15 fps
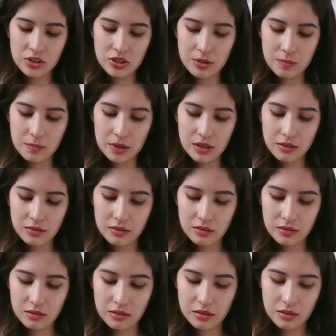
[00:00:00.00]
just a bit.
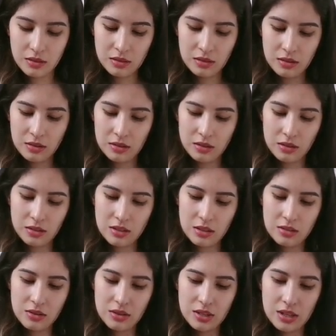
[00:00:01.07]

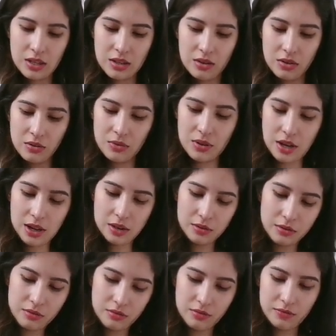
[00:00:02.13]
It looks like it goes
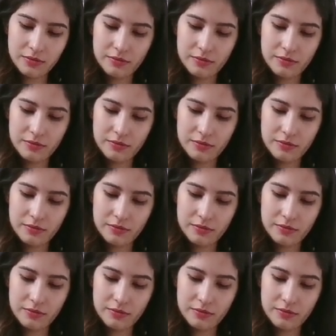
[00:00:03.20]
out.